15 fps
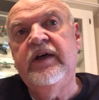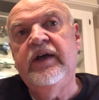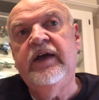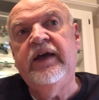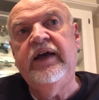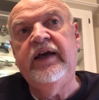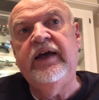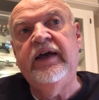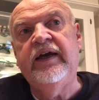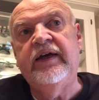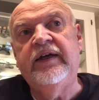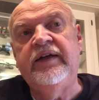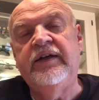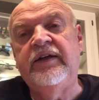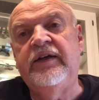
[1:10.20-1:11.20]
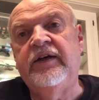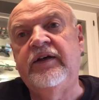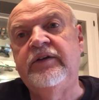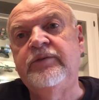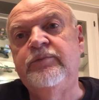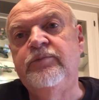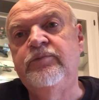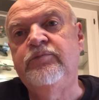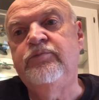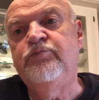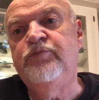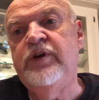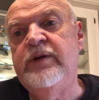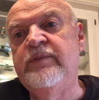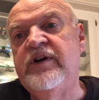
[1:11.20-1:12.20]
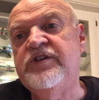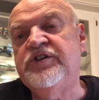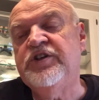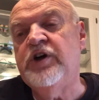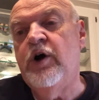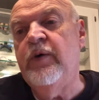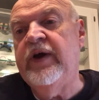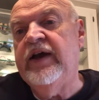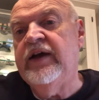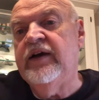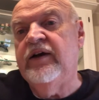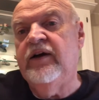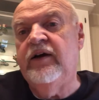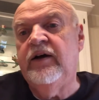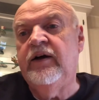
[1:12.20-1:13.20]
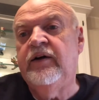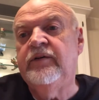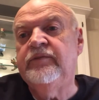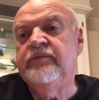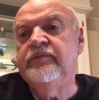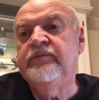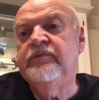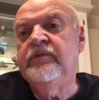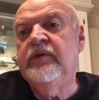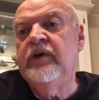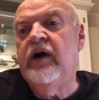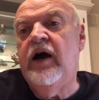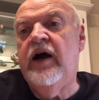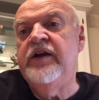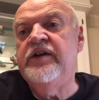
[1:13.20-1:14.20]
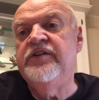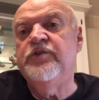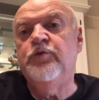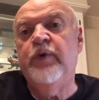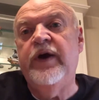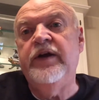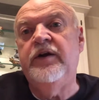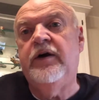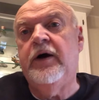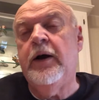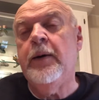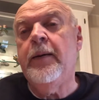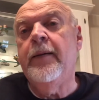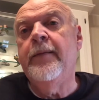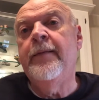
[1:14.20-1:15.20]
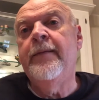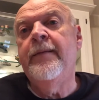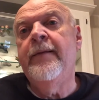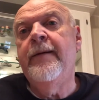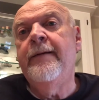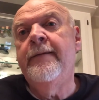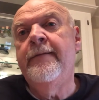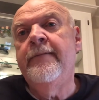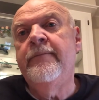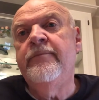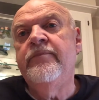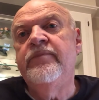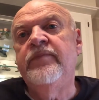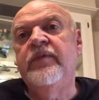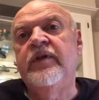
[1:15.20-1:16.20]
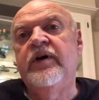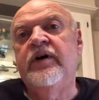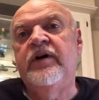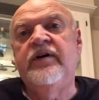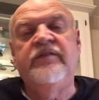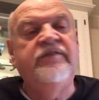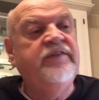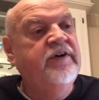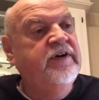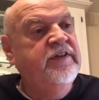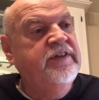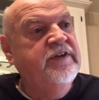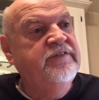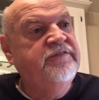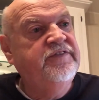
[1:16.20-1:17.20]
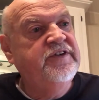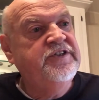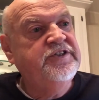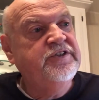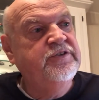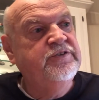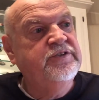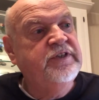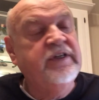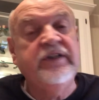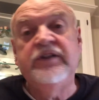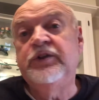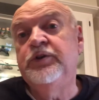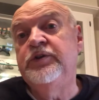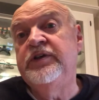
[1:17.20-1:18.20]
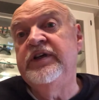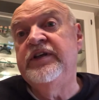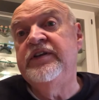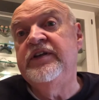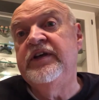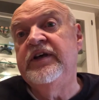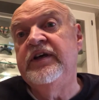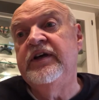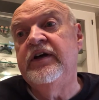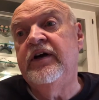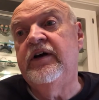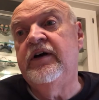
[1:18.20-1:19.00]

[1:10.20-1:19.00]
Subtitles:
and pretty much going under the radar of the officials, including the